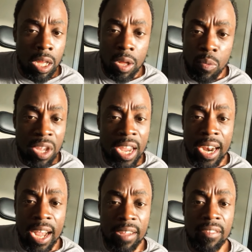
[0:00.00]
We
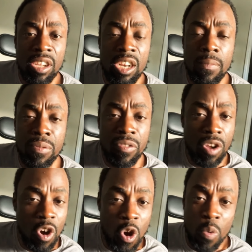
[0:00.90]
cannot continue to put the
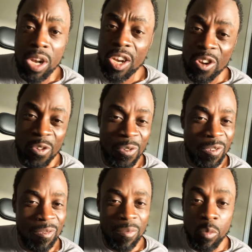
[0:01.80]
old with the new,
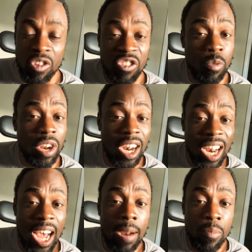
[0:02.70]
which is what a
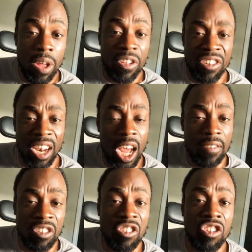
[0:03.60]
lot of brothers and a lot of
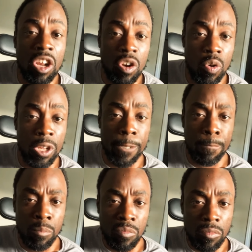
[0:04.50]
sisters are doing.
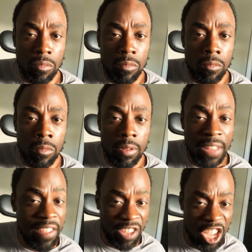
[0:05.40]

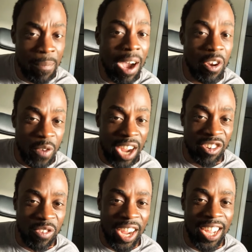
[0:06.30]
They tell you about
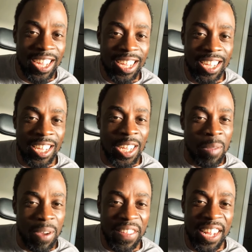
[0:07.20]
Christ, right?
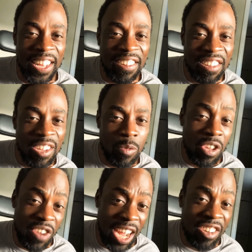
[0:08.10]
But then they say, well,
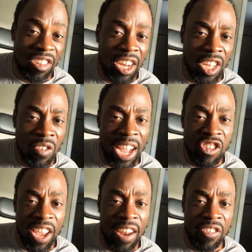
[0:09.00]
you got to study your
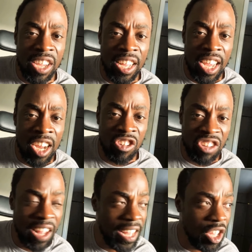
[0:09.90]
nationality and
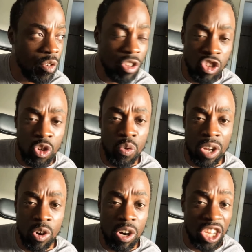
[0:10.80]
understand that you're a Jew
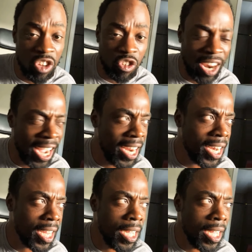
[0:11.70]
or a Israelite.